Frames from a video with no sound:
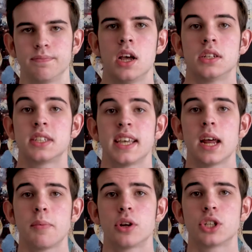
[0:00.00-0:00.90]
To set
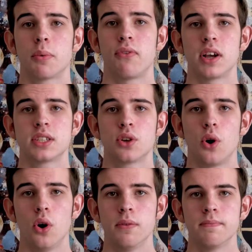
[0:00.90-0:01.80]
up on a Shopify
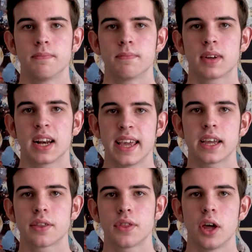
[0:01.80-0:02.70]
store, click
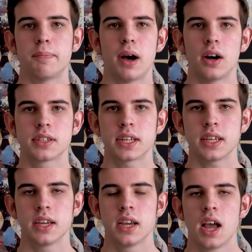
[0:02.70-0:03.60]
Third Party,
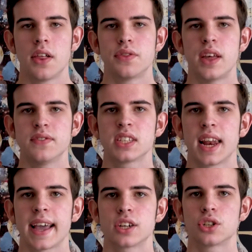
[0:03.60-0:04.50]
then
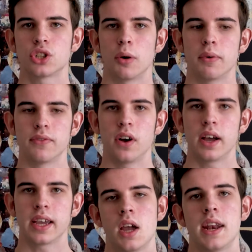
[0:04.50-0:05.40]
select
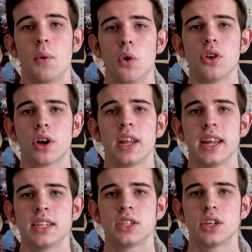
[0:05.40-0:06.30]
Shopify. Now what you're going to
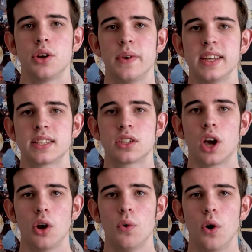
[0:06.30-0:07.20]
need to do is
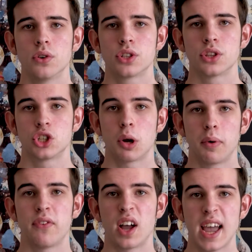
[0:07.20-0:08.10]
go onto the
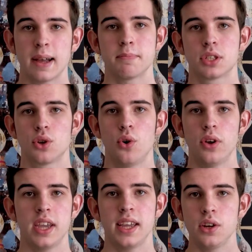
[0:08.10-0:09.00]
Shopify App Store
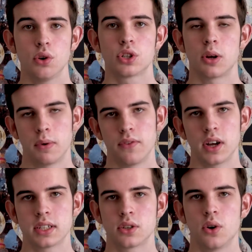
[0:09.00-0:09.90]
in your Shopify
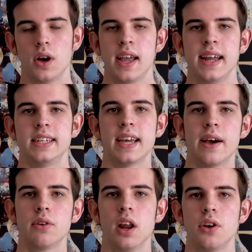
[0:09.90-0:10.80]
store,
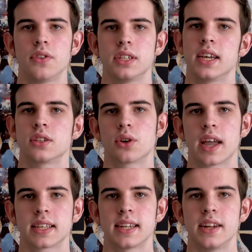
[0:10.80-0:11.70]
download the TikTok
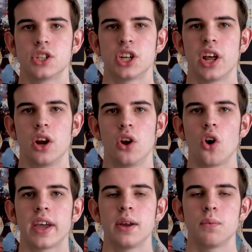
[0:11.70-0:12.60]
extension and
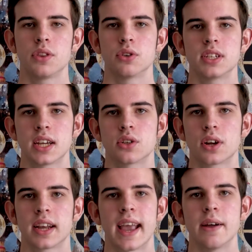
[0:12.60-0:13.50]
log in with your TikTok
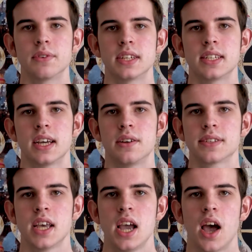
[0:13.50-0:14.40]
account details.
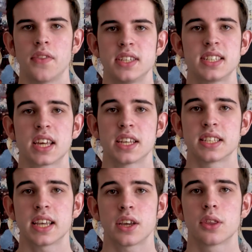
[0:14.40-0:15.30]
And this is going to
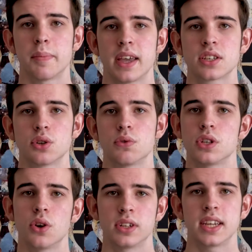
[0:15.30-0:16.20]
sync the pixel to
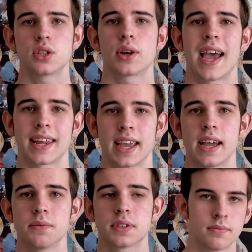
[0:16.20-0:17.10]
your TikTok ad
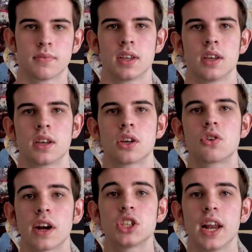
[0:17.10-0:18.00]
account.
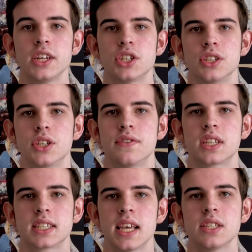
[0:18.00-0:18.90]
Congratulations, you've
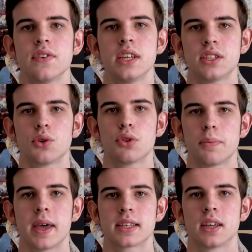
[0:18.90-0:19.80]
successfully installed the
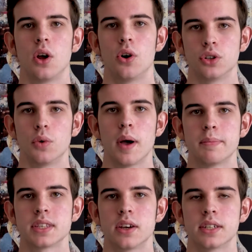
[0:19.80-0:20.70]
pixel on your
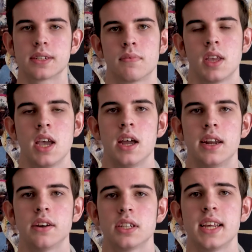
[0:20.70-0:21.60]
website.
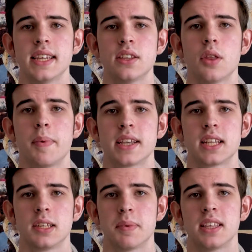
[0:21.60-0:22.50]
Now to test that the pixel
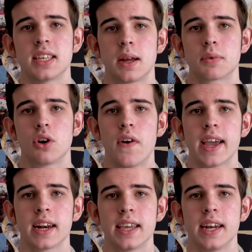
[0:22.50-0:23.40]
has been set up
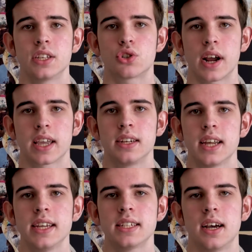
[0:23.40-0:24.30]
correctly and is tracking
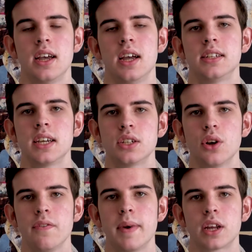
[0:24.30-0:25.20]
data, TikTok
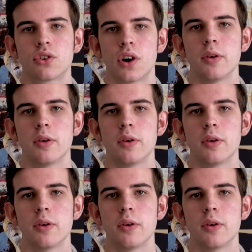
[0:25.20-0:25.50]
have made a Chrome